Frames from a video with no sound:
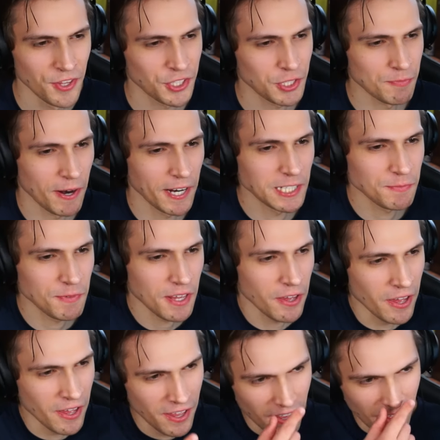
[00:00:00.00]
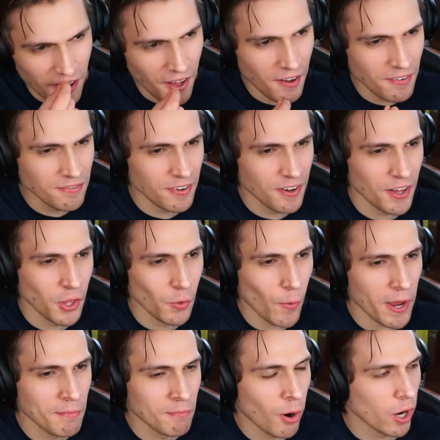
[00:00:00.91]
This reminds me of
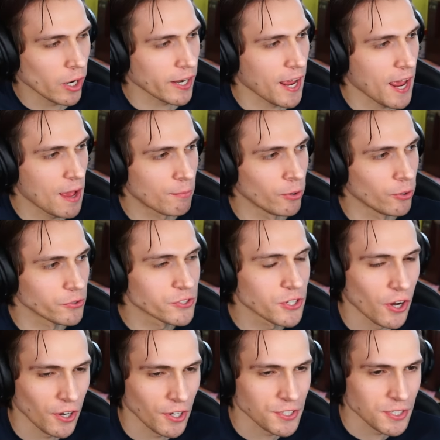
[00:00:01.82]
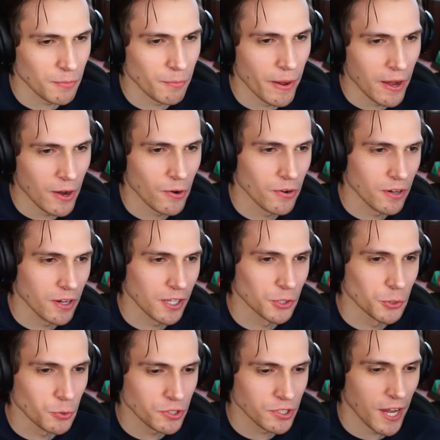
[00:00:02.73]
the way Mark Hamill talks about
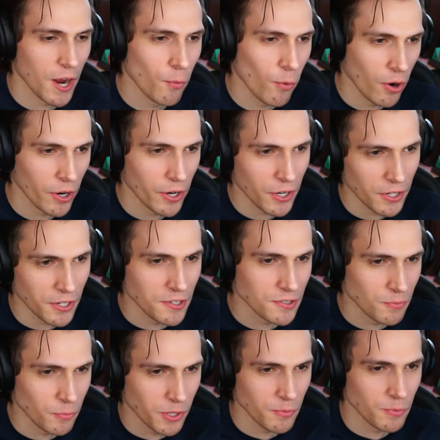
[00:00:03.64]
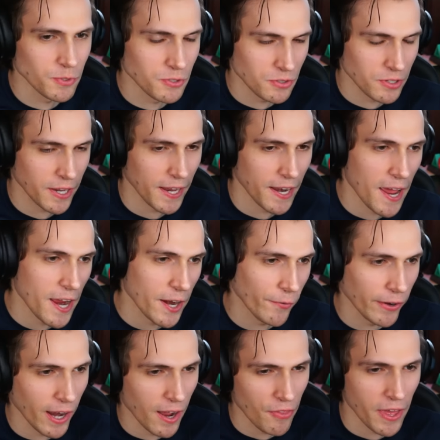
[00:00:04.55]
Luke Skywalker, and when he was kind of
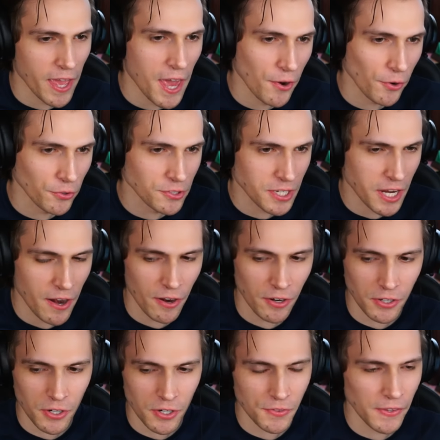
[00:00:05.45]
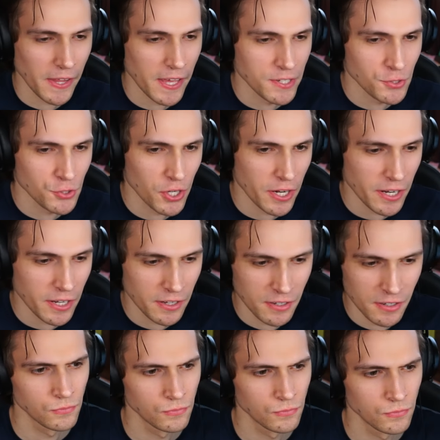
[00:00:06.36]
angry how they handled his character in The Last Jedi.